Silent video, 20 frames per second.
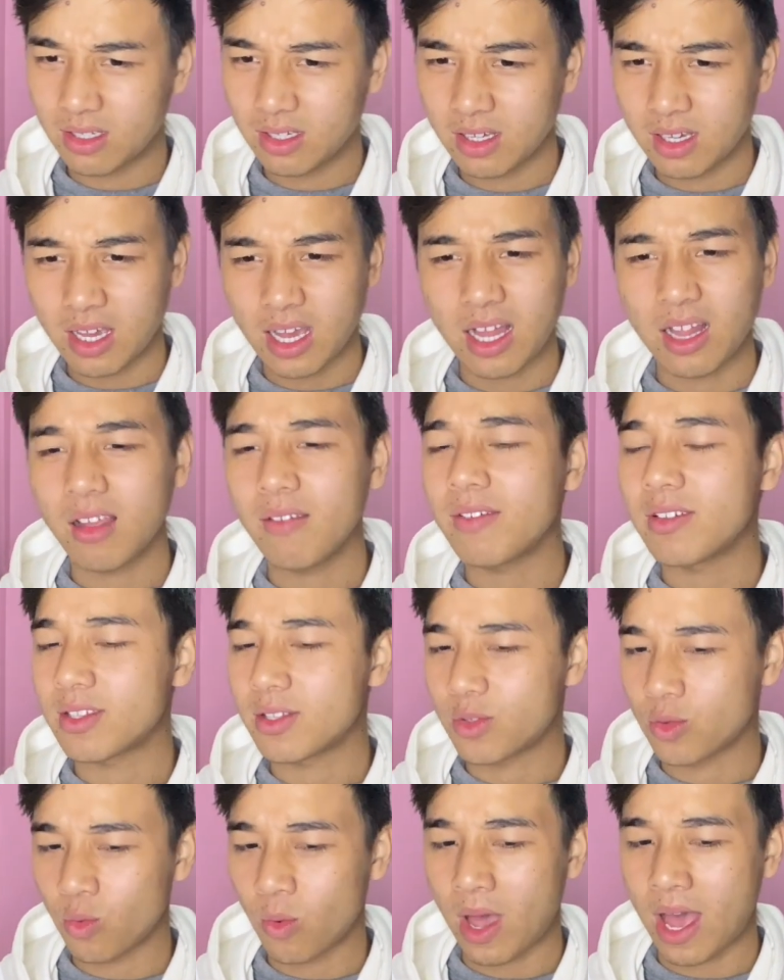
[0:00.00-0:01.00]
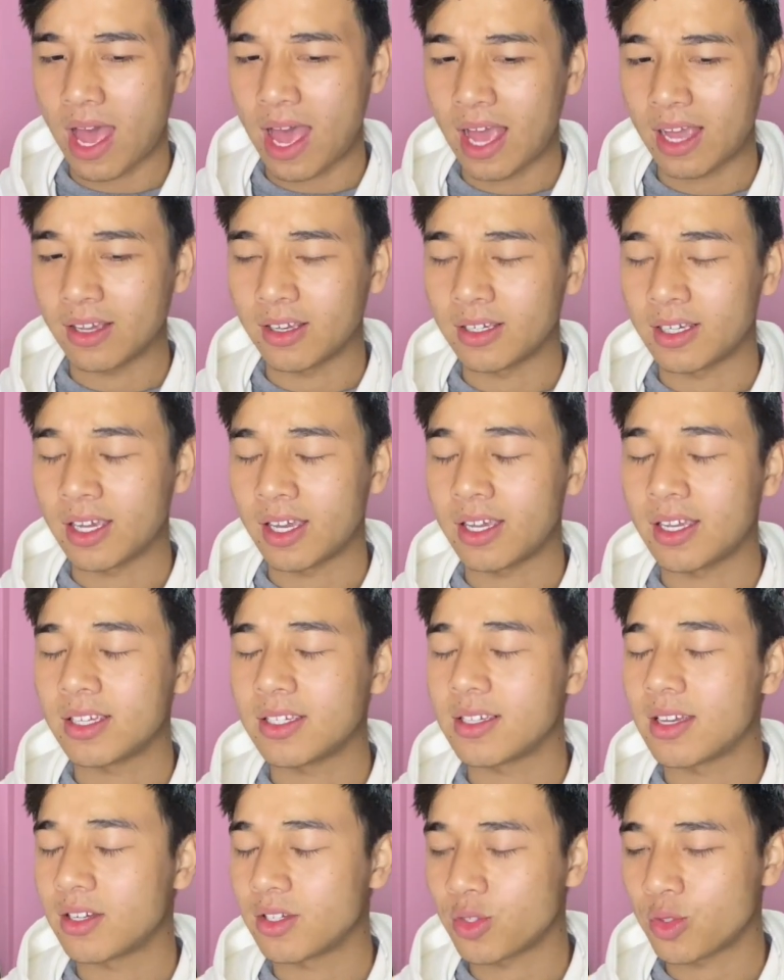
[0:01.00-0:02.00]
I love her swag, okay?
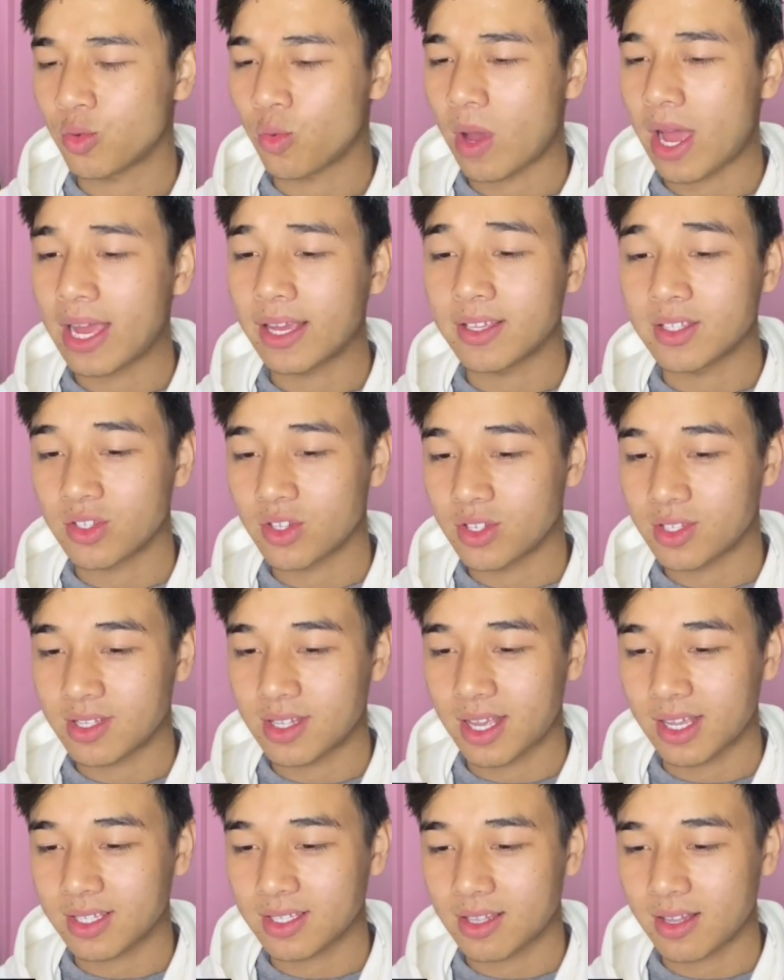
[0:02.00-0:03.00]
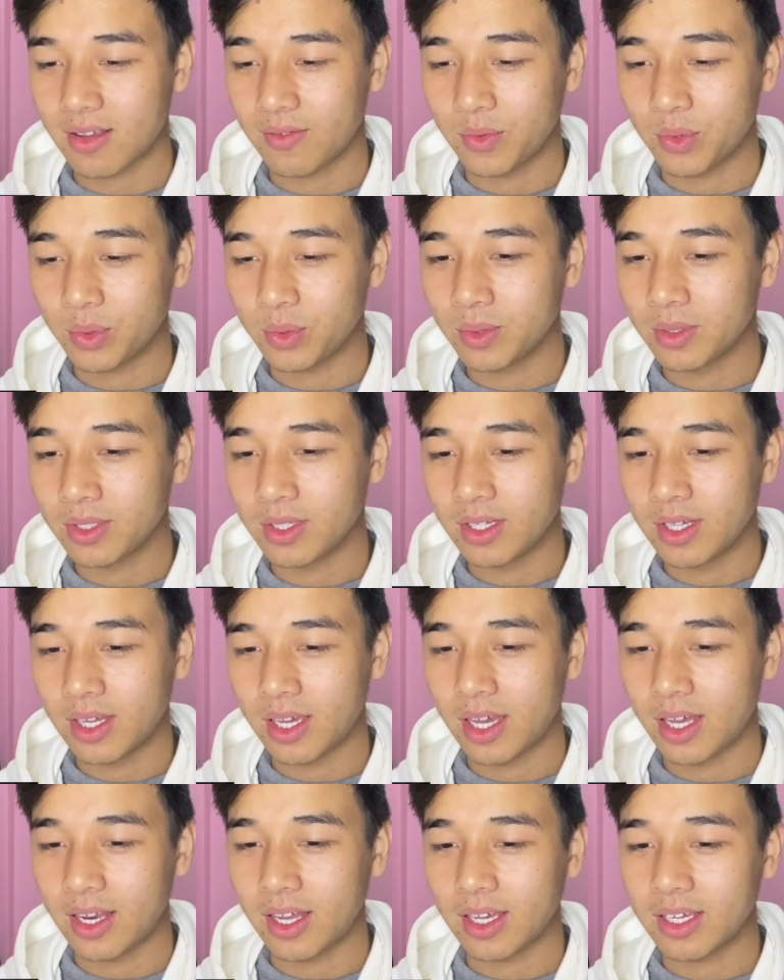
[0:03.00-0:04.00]
Her swag is just next level.
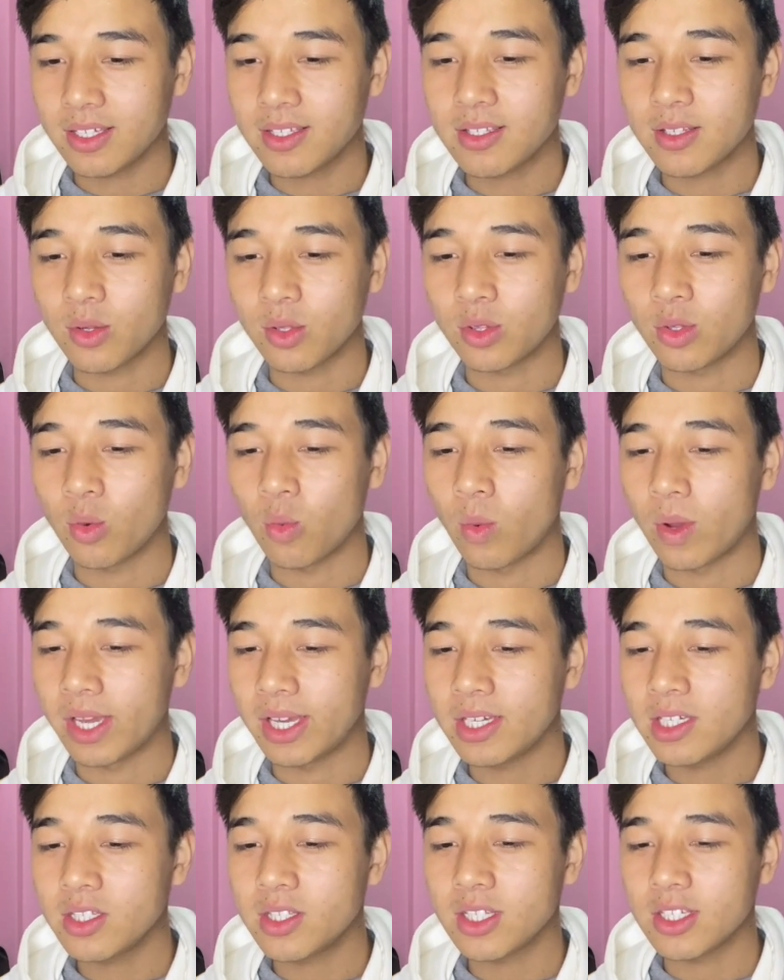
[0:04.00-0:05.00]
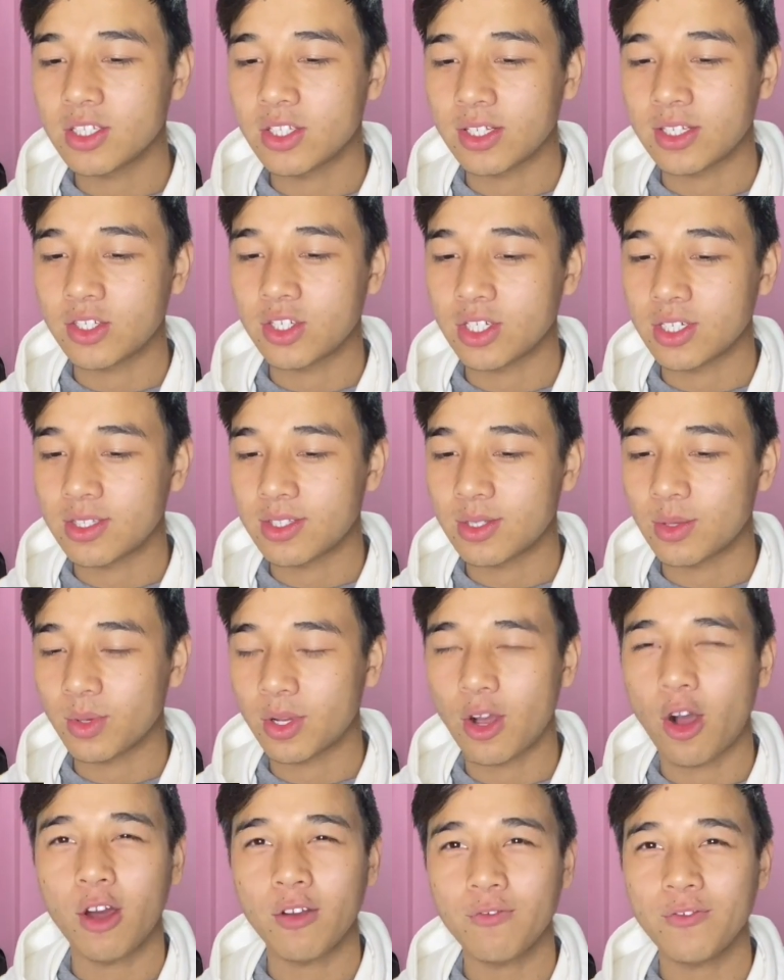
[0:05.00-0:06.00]
And I guess the way that she's so
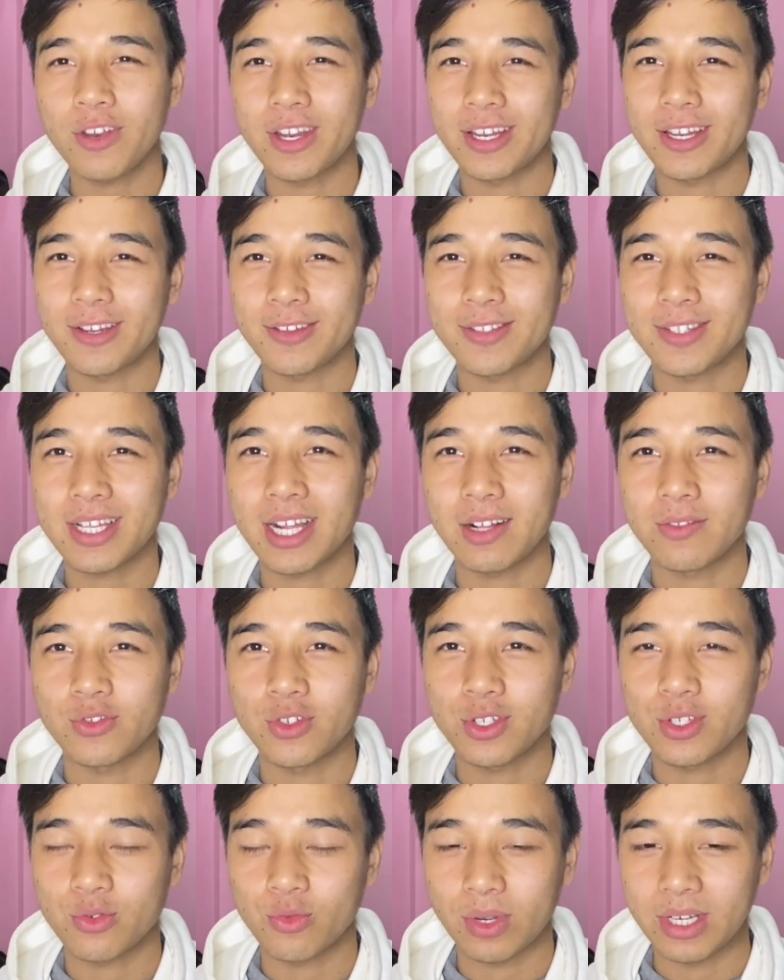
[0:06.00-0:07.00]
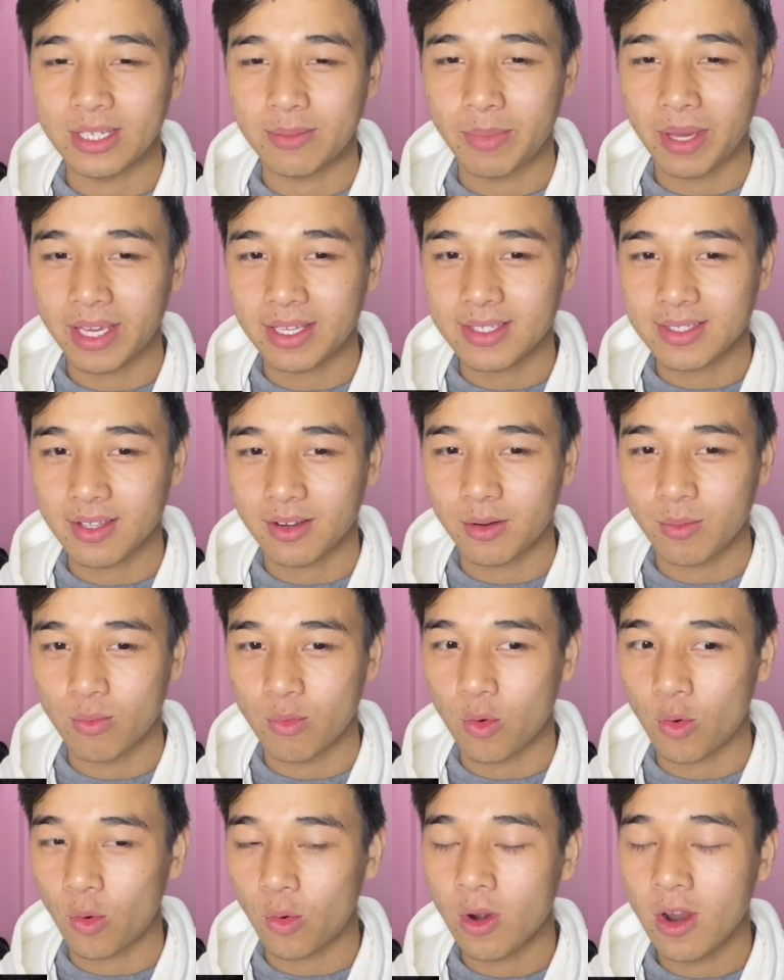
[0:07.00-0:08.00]
confident in herself just really makes her
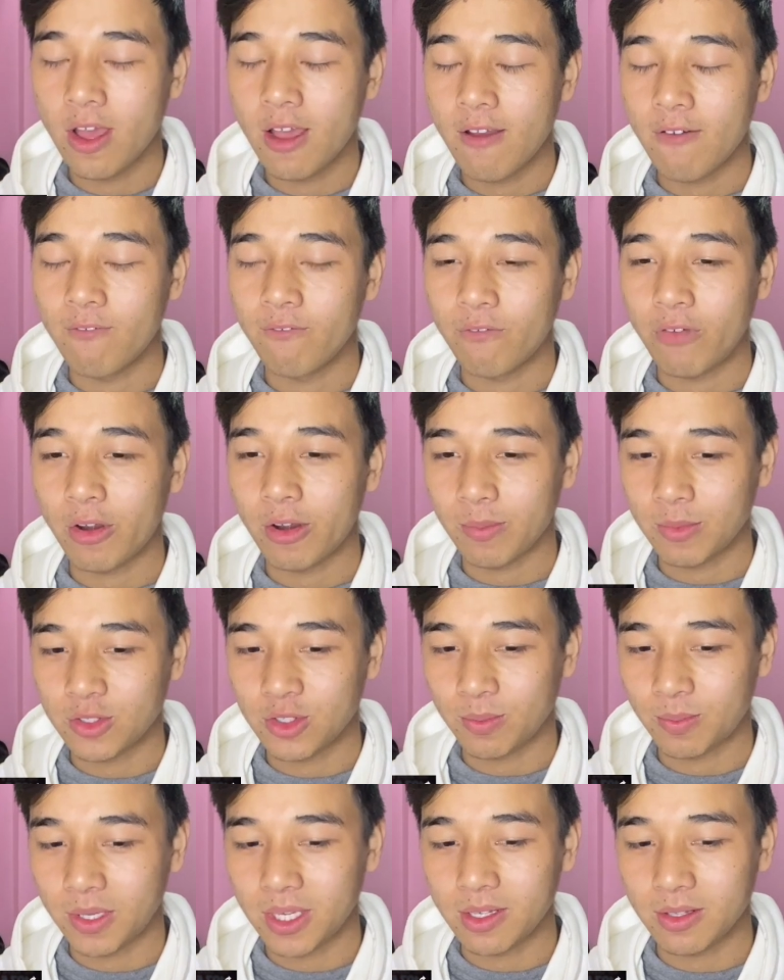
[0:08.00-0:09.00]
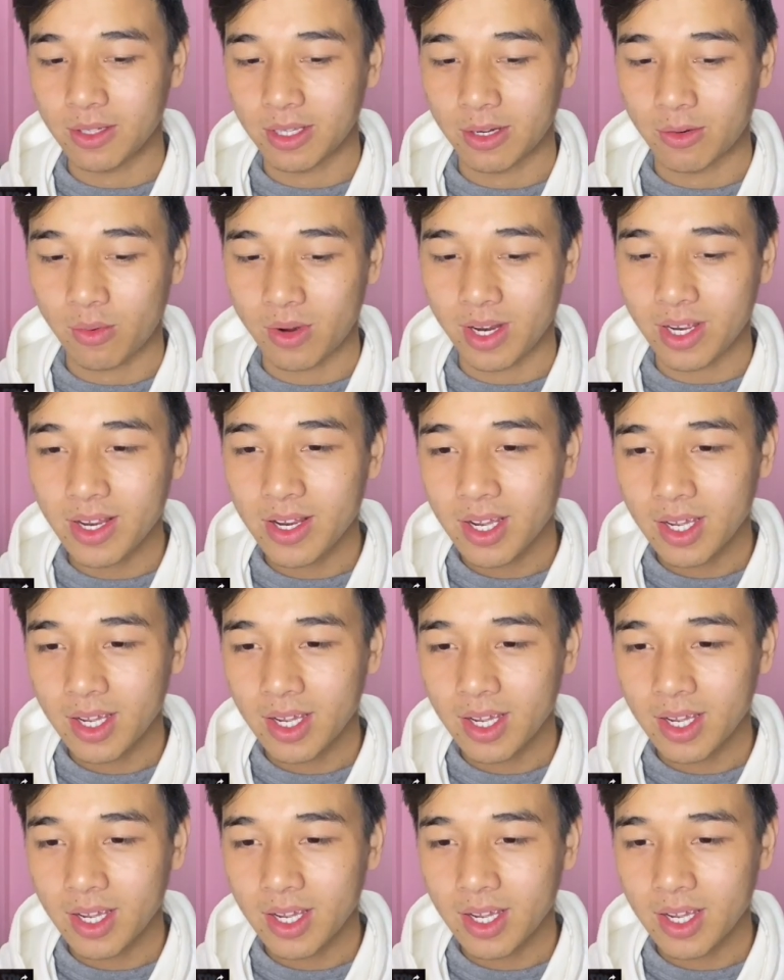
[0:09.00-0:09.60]
more very much appealing, right?